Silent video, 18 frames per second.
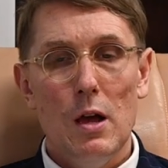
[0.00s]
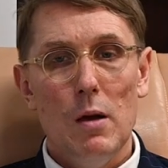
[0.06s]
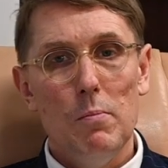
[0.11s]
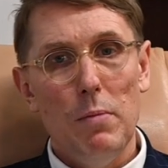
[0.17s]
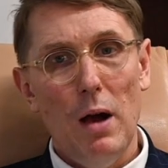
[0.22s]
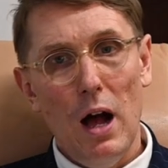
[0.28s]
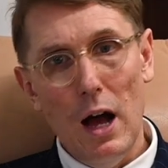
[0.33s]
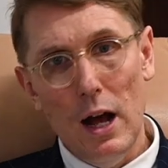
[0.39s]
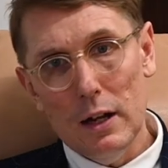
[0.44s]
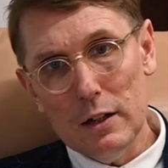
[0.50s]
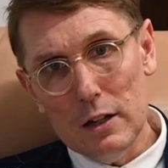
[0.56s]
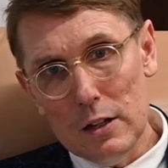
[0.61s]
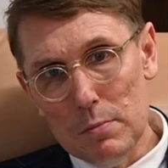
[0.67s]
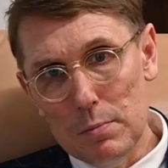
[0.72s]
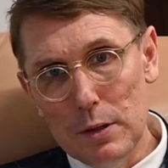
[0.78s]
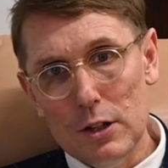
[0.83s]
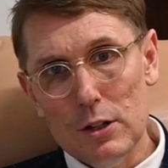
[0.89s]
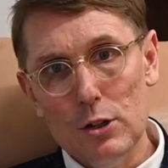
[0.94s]
Partly
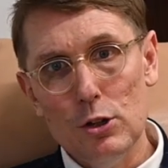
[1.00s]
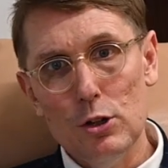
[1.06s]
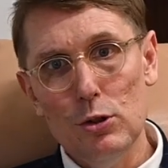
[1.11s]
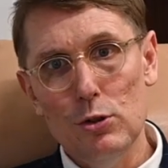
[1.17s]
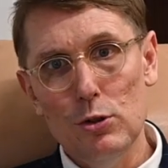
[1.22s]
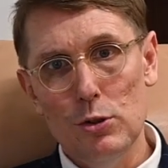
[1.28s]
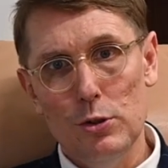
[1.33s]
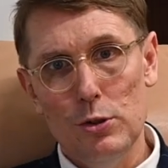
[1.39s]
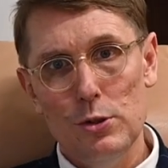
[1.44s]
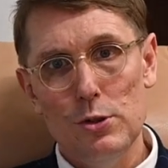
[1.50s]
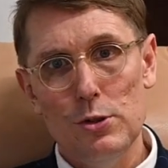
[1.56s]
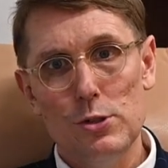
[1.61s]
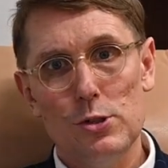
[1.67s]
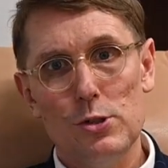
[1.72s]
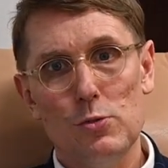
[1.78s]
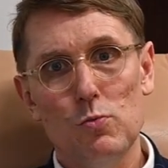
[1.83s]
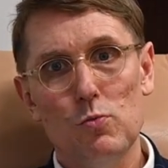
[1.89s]
because